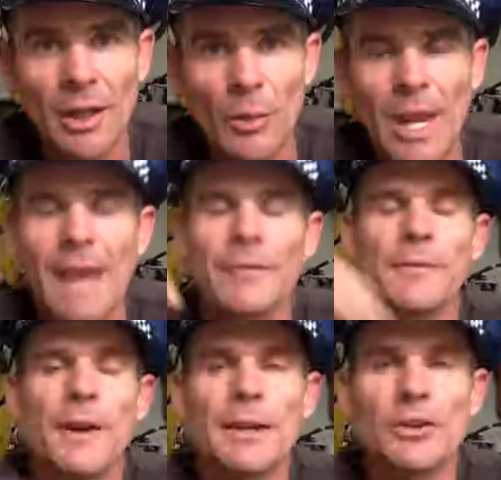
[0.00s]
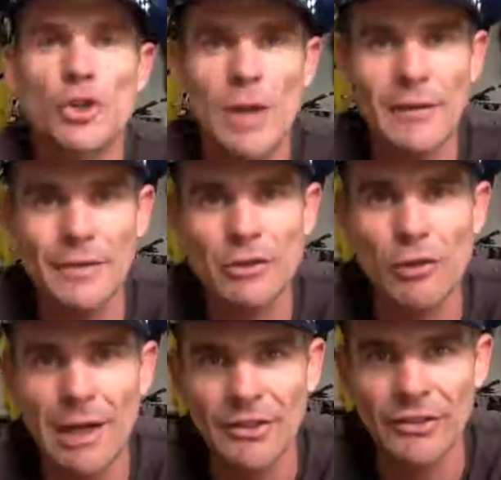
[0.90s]
We have a fucking traffic
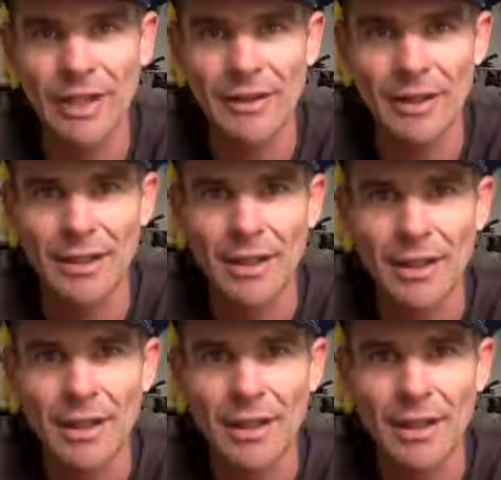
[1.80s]
crisis out there.